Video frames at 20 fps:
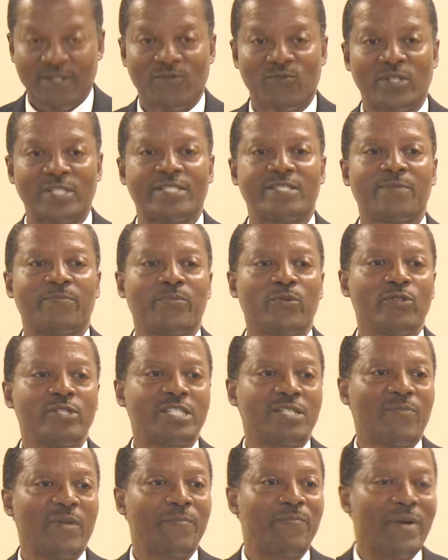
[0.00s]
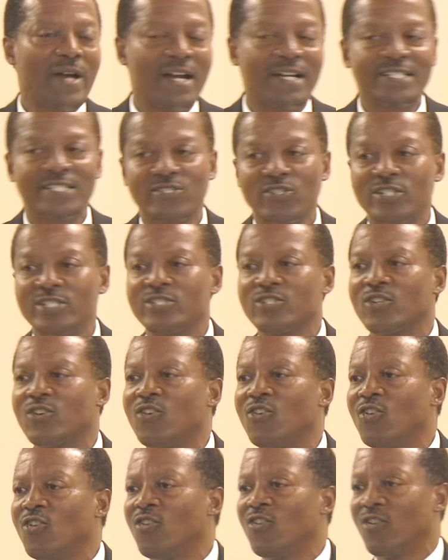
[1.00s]
was supposed to be passed on to
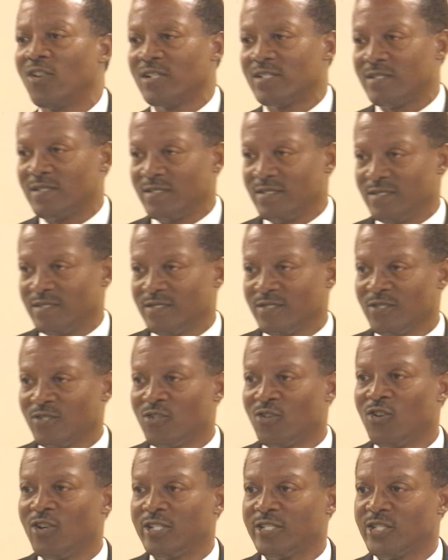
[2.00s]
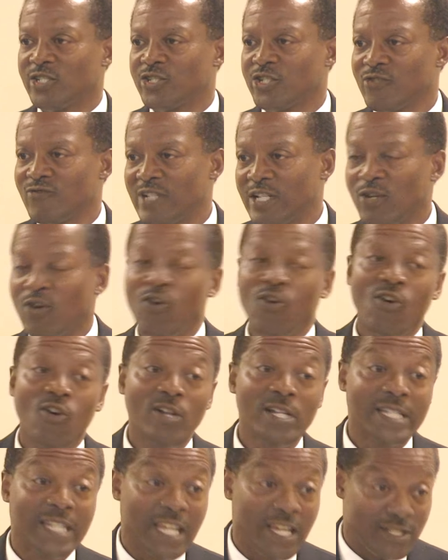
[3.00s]
all God's children,
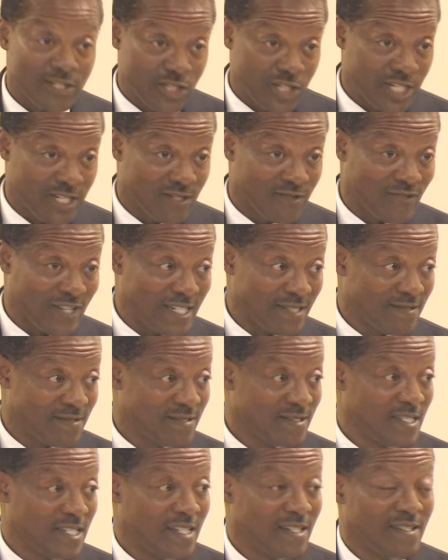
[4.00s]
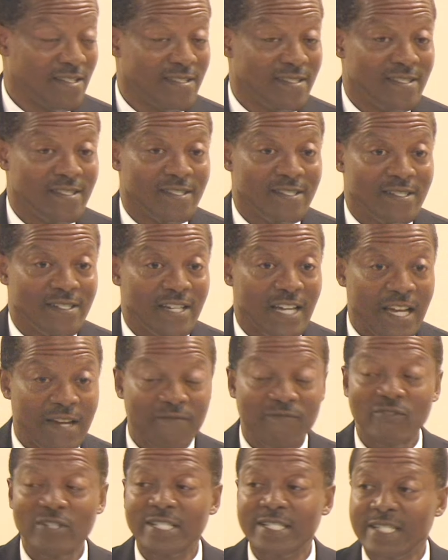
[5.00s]
all their children.
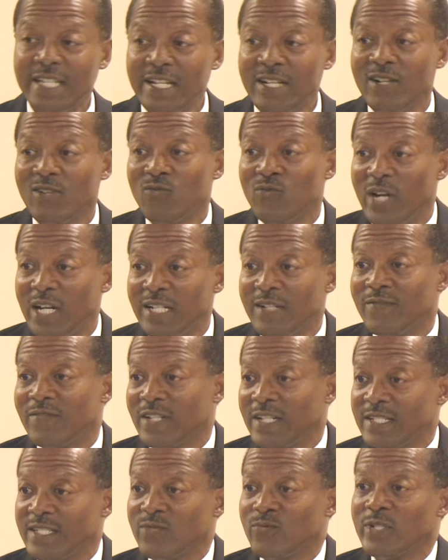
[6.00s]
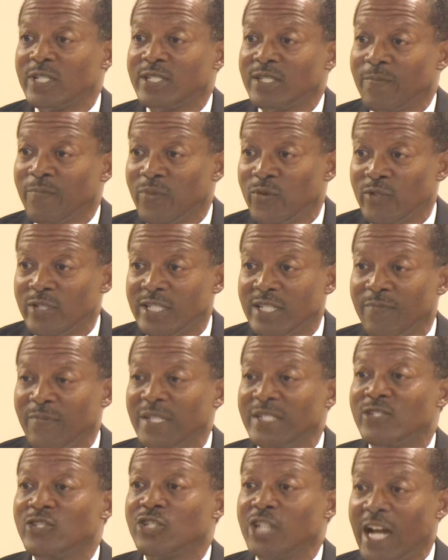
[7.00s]
Every single one of us was supposed to
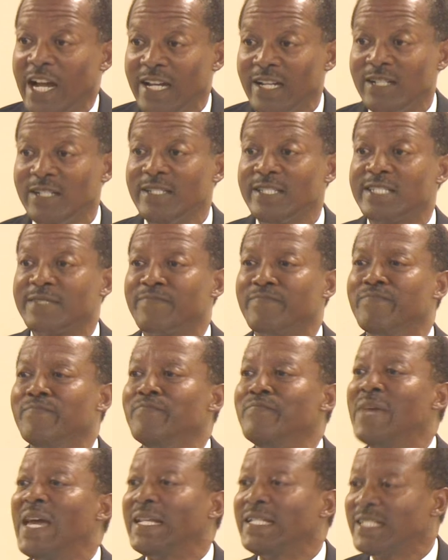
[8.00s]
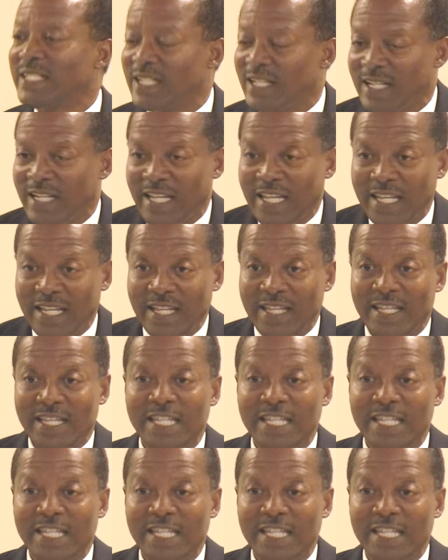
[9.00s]
be giants mentally,